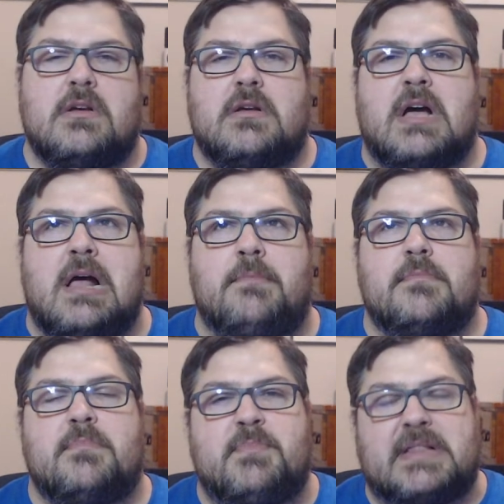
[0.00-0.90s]

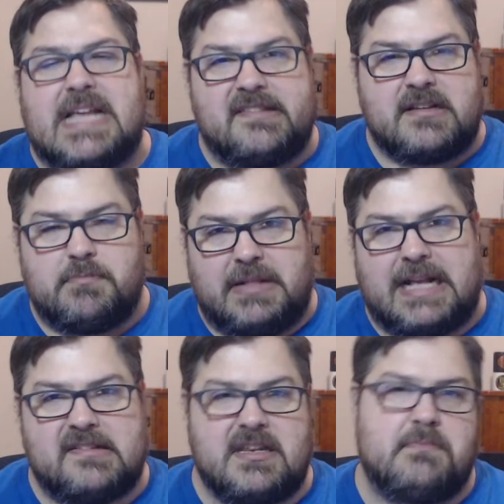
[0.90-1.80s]
But that's the
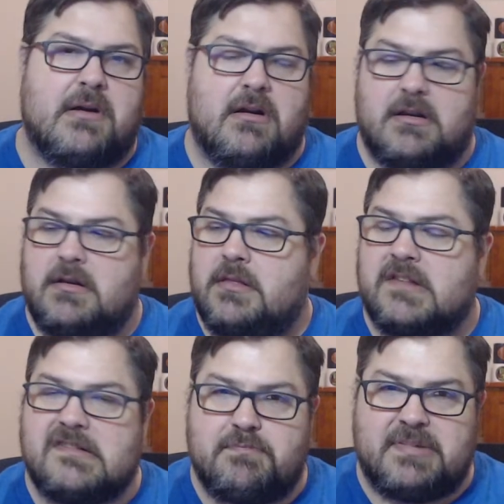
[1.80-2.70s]
complexity part.
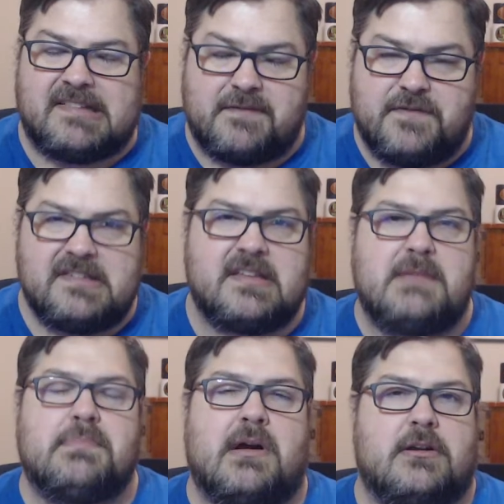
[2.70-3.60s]
The
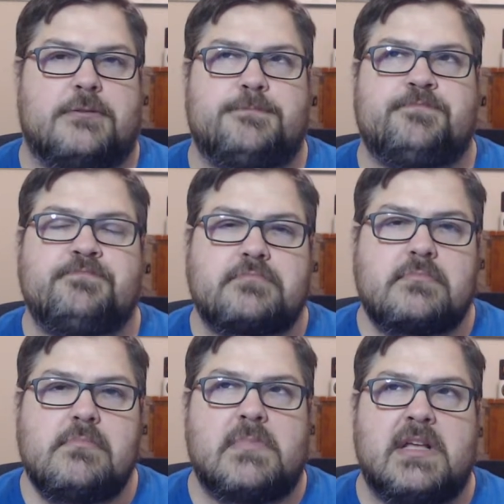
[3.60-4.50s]
specificity part
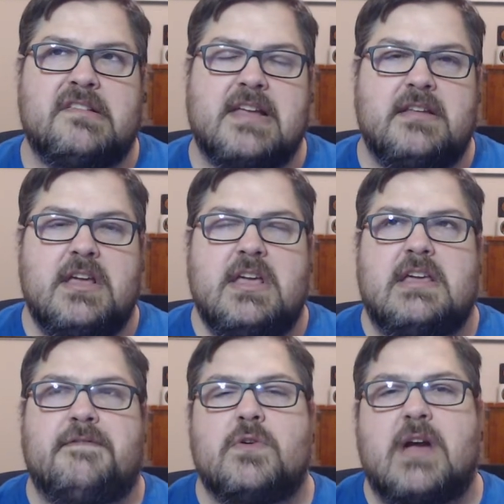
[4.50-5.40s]
is that
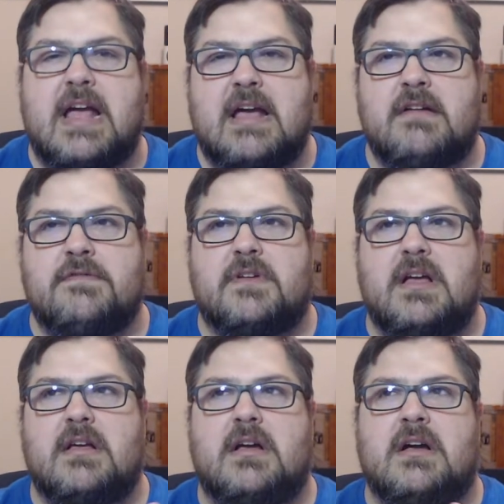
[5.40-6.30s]
if you have
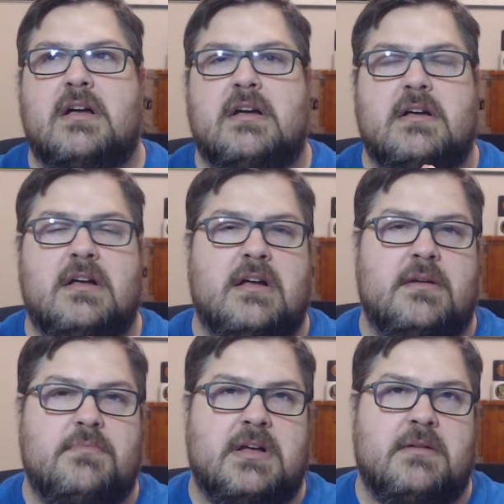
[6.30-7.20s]

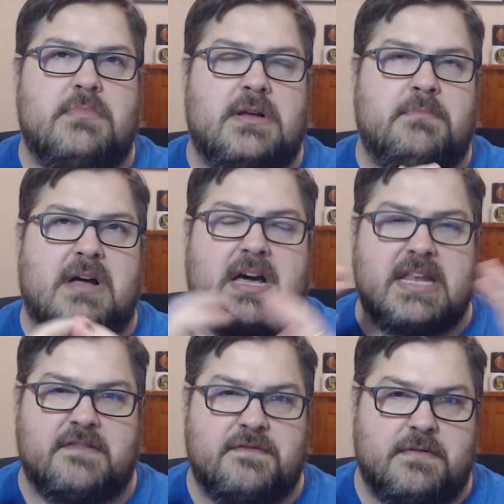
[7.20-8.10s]
a
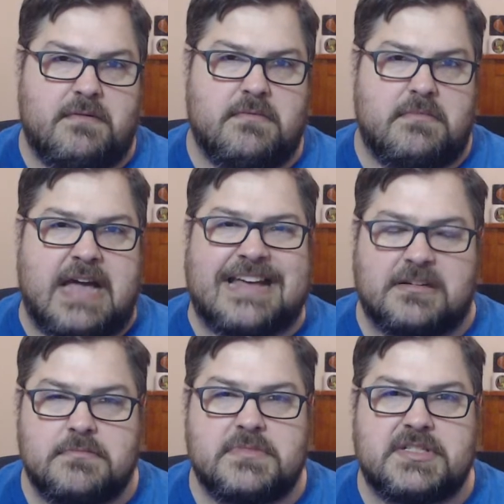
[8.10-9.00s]
body of
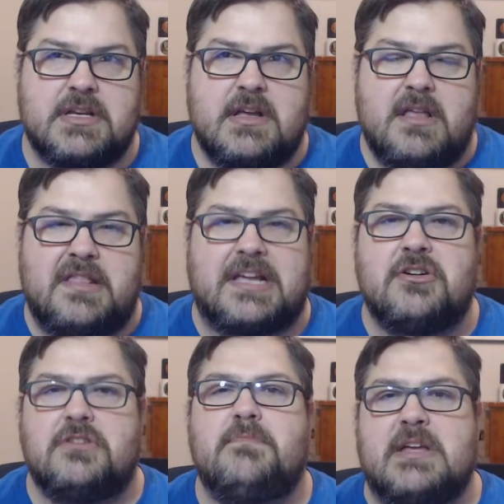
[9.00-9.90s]
atoms that
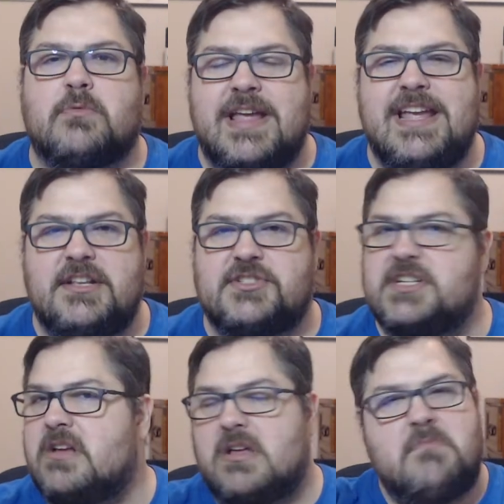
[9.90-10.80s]
could be arranged
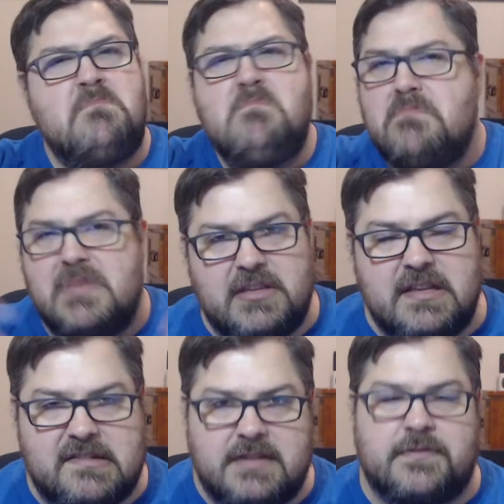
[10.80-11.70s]
in
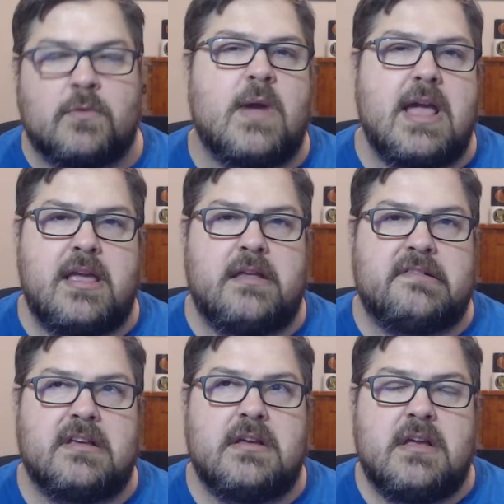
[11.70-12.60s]
millions of different
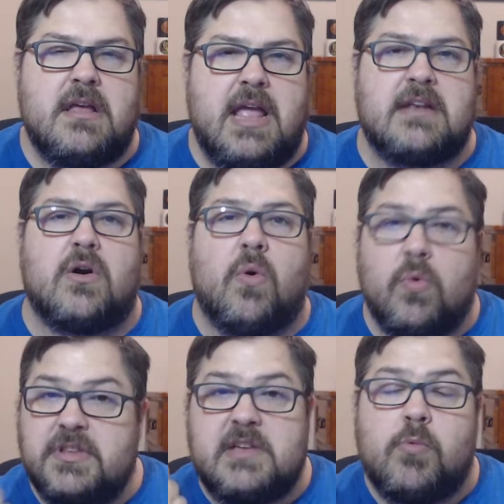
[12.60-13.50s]
ways, and
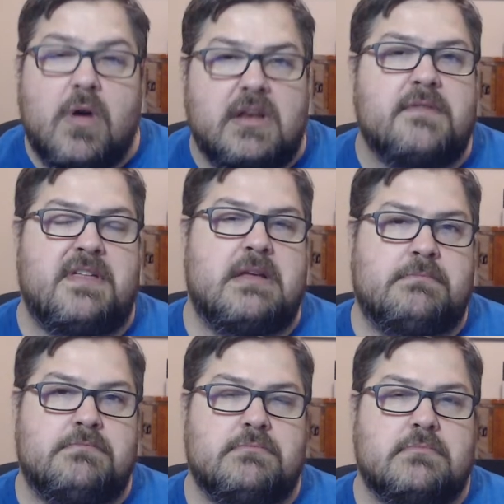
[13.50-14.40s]
only one of them